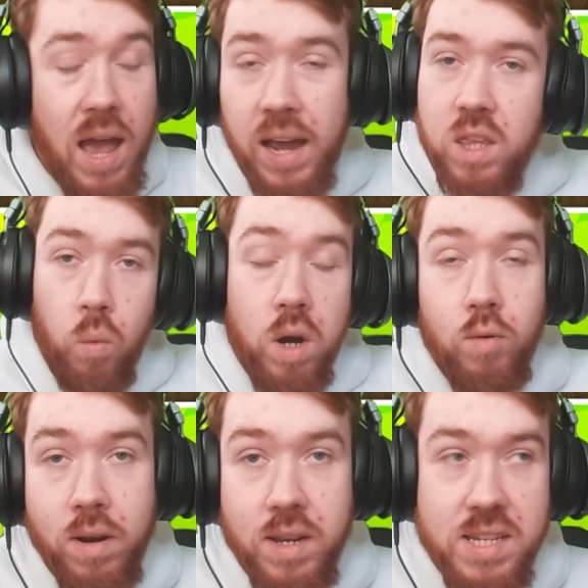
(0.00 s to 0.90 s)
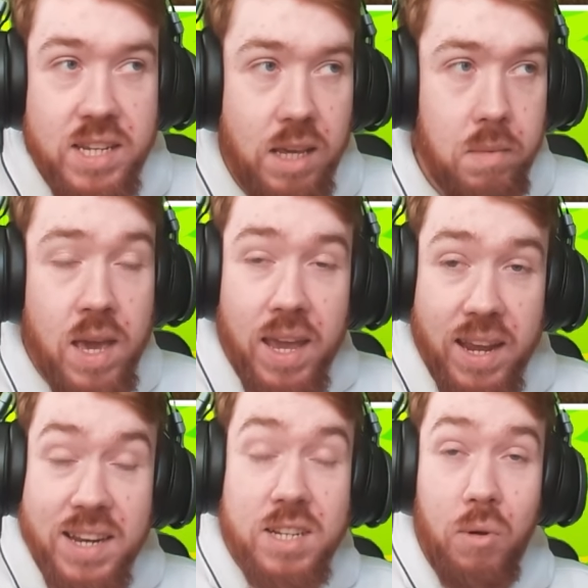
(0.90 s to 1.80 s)
and you want to run this team, it
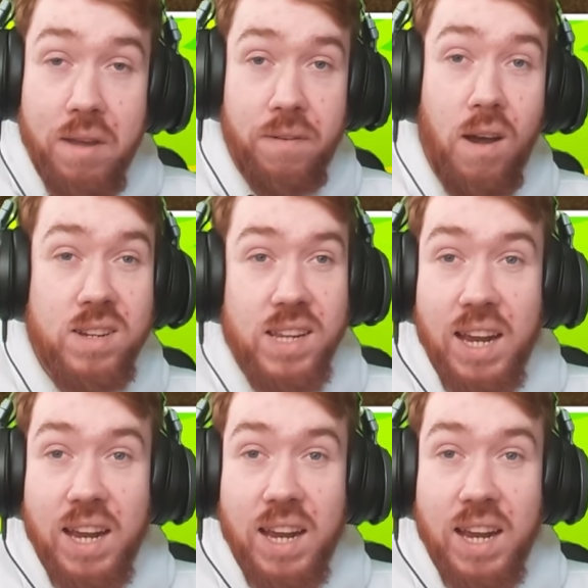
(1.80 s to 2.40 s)
is quite fast.